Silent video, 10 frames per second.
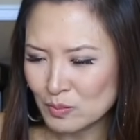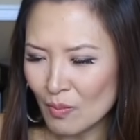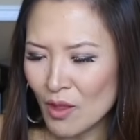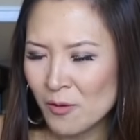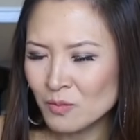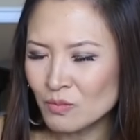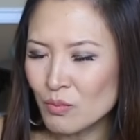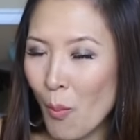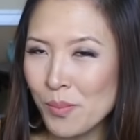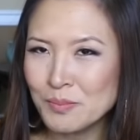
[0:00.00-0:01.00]
And
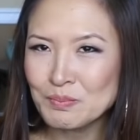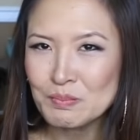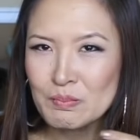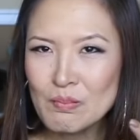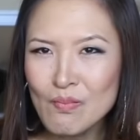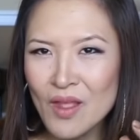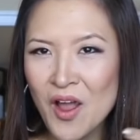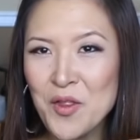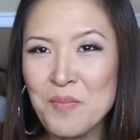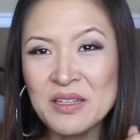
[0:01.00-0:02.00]

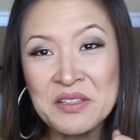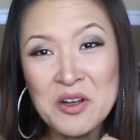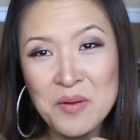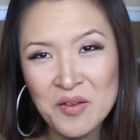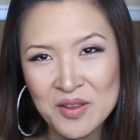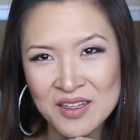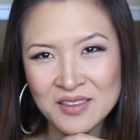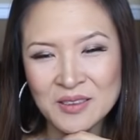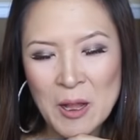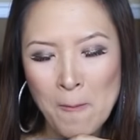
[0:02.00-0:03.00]
the best thing about
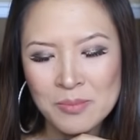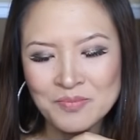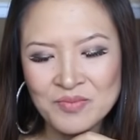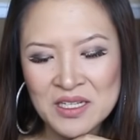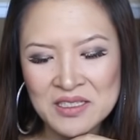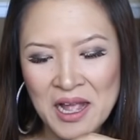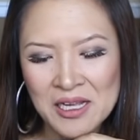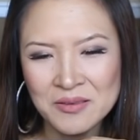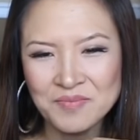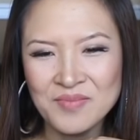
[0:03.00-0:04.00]
this is
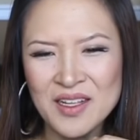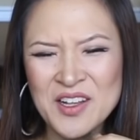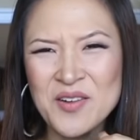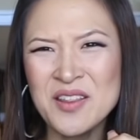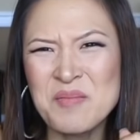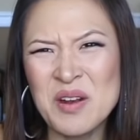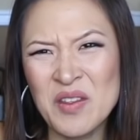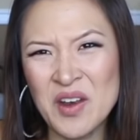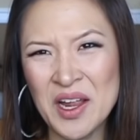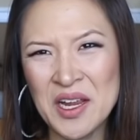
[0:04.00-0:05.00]
that, you know, in the middle
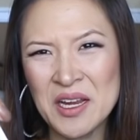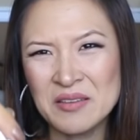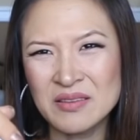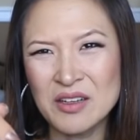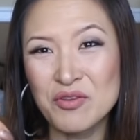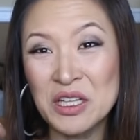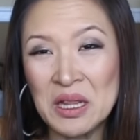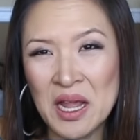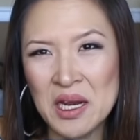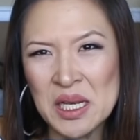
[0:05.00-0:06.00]
of the night, like really
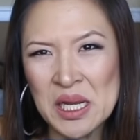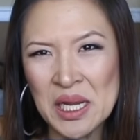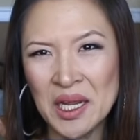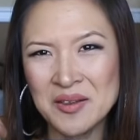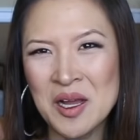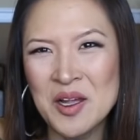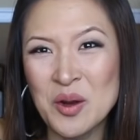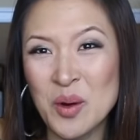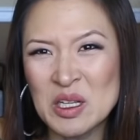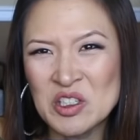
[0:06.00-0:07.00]
late at night,
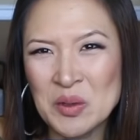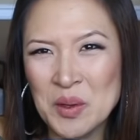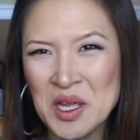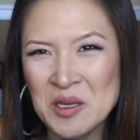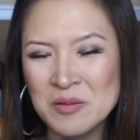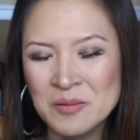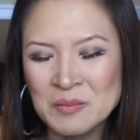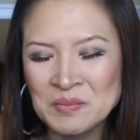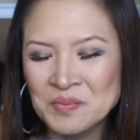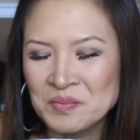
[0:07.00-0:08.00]
you're watching me
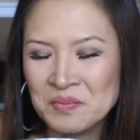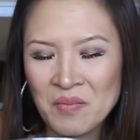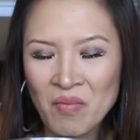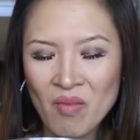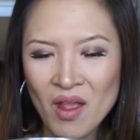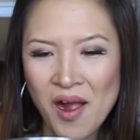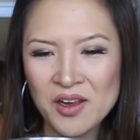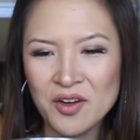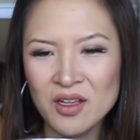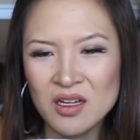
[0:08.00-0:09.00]

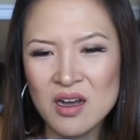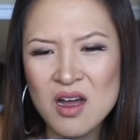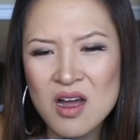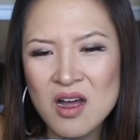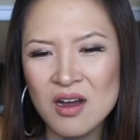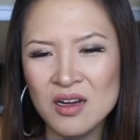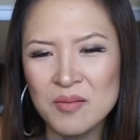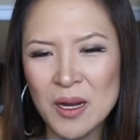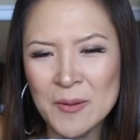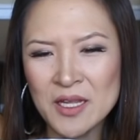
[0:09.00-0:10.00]
and you're like, oh,
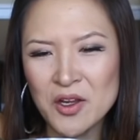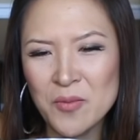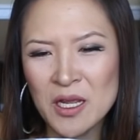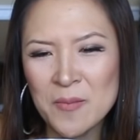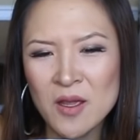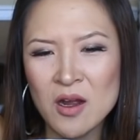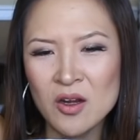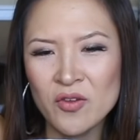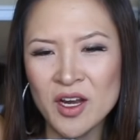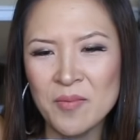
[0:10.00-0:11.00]
mommy, you're making me
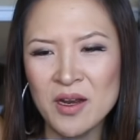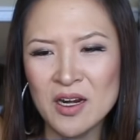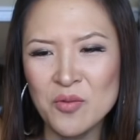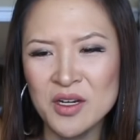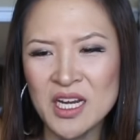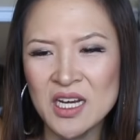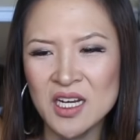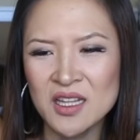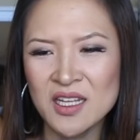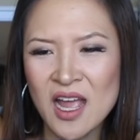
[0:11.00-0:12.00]
hungry, but I don't want to eat
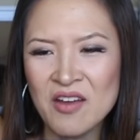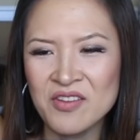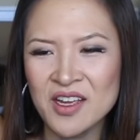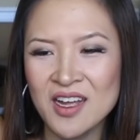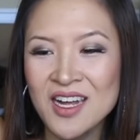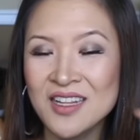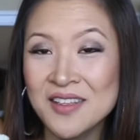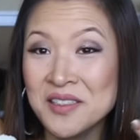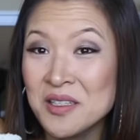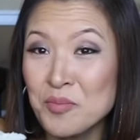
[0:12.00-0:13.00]
anything heavy.
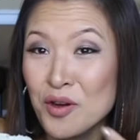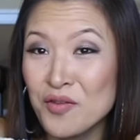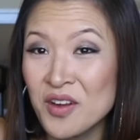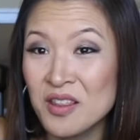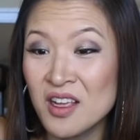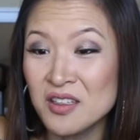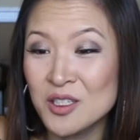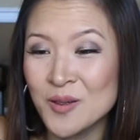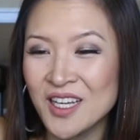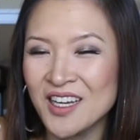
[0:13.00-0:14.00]
This is a perfect thing
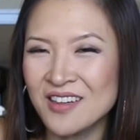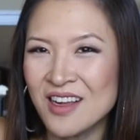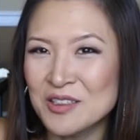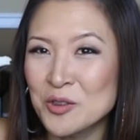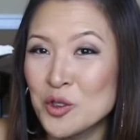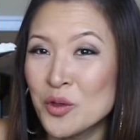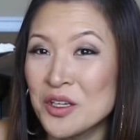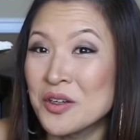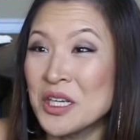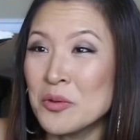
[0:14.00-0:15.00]
to eat. I'll show you what
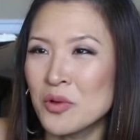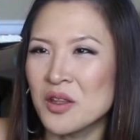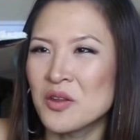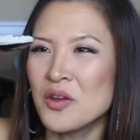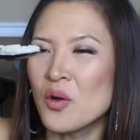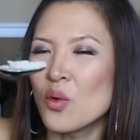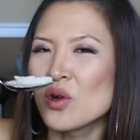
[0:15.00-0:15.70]
you could eat with too.